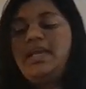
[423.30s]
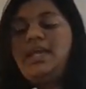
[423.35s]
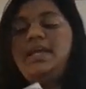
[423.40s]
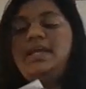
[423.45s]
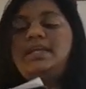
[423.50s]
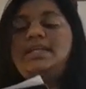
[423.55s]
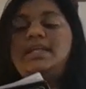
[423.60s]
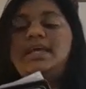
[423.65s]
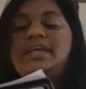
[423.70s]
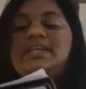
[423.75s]

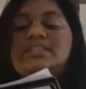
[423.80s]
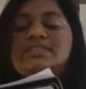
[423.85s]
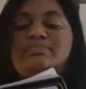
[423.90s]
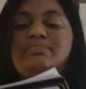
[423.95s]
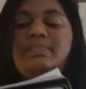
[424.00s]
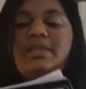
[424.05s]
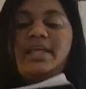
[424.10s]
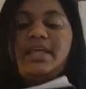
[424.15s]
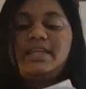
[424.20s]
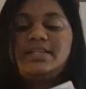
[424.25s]
It
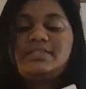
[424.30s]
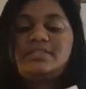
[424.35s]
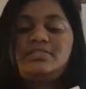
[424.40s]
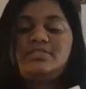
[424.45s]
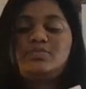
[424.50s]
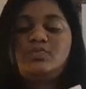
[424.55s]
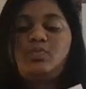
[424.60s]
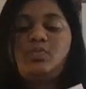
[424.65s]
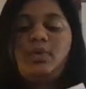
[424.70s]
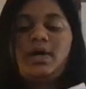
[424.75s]

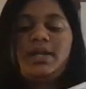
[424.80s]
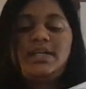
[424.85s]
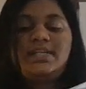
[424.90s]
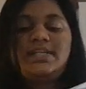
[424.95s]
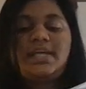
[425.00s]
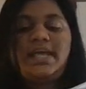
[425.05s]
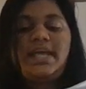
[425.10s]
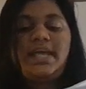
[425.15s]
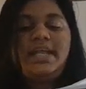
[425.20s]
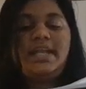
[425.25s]
explains what
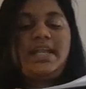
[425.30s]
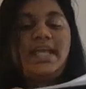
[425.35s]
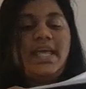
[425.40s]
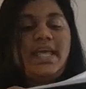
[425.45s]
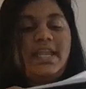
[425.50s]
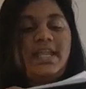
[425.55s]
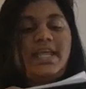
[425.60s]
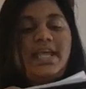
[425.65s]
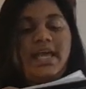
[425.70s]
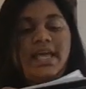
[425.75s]
an
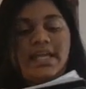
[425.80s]
area